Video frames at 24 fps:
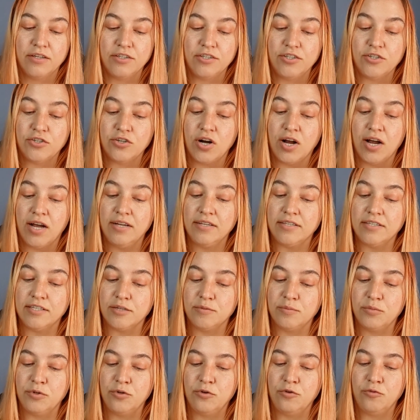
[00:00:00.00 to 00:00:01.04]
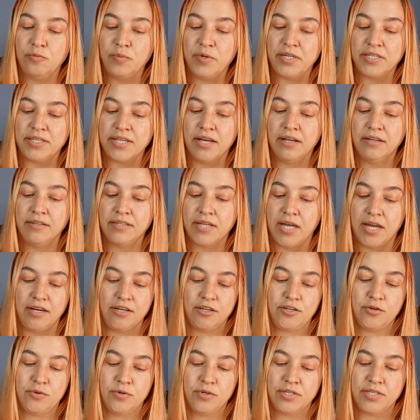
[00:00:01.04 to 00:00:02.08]
She tries to move but is held
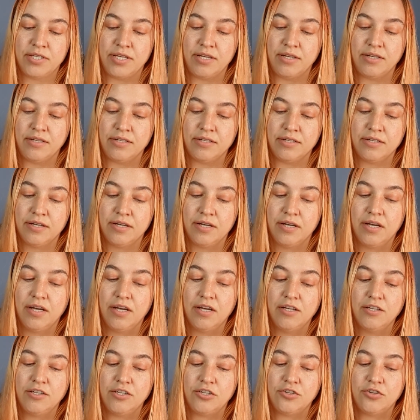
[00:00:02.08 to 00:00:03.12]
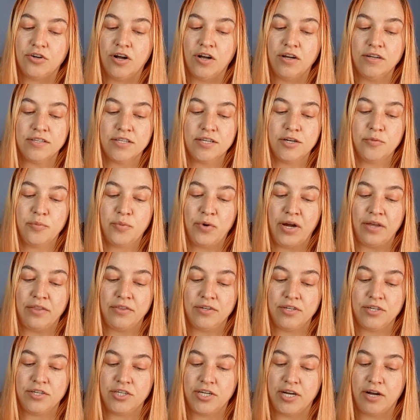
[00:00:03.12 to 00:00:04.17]
tight to her seat. She draws in a
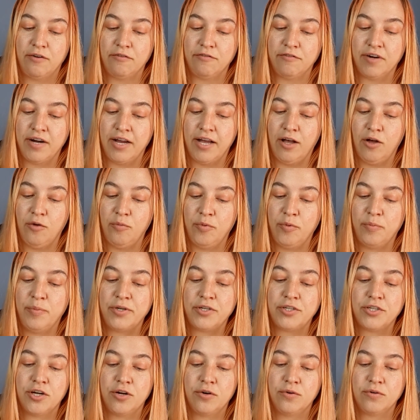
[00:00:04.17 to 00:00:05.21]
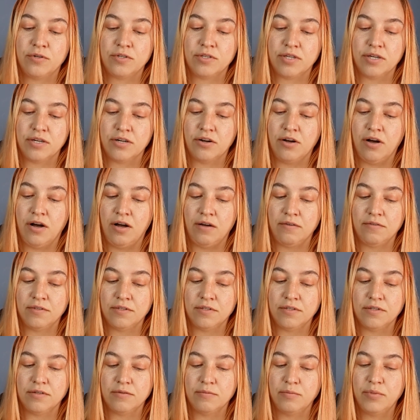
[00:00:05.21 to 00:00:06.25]
breath to shout for help but chokes and
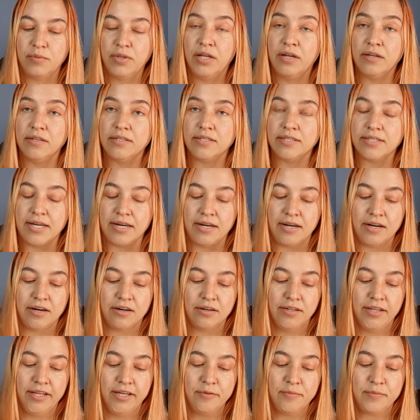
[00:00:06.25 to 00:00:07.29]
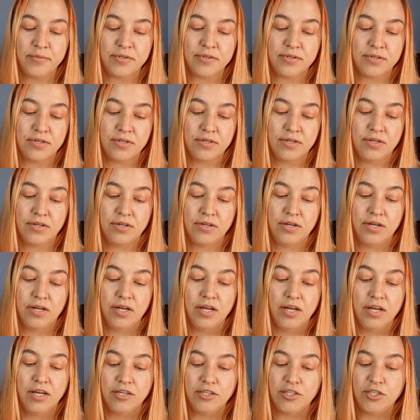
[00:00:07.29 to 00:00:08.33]
coughs, blood staining her lips.
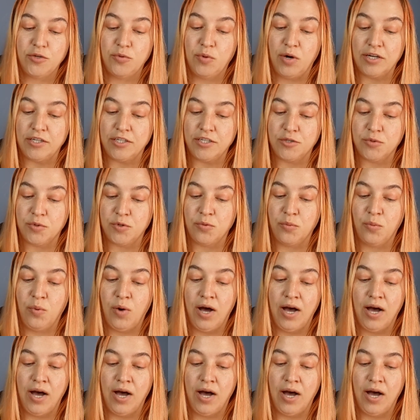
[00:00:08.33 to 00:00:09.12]
She watches with